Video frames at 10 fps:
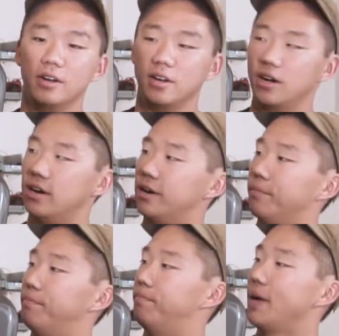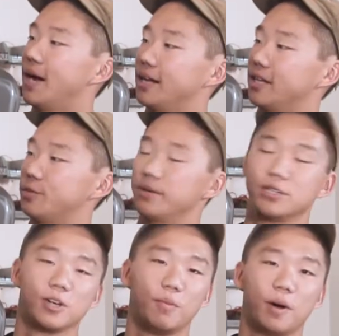bag that's been
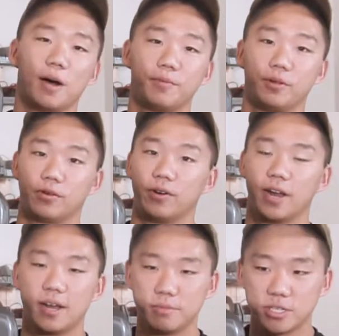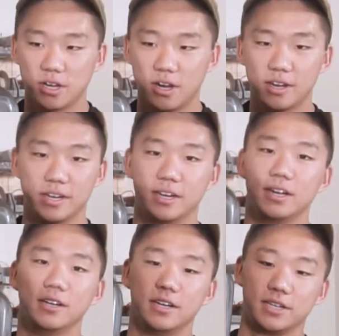so popular on Amazon and
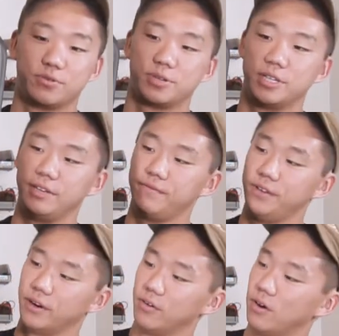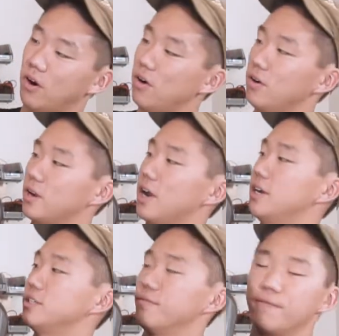has received, all
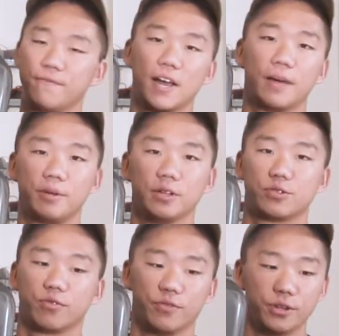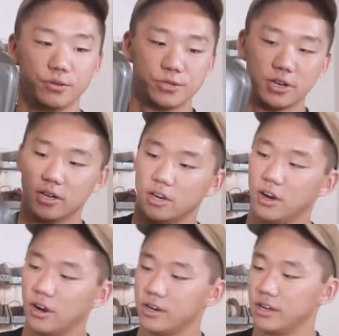kinds of fabulous reviews
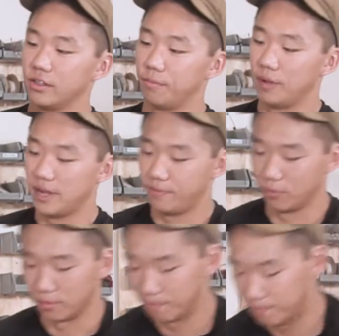on the platform.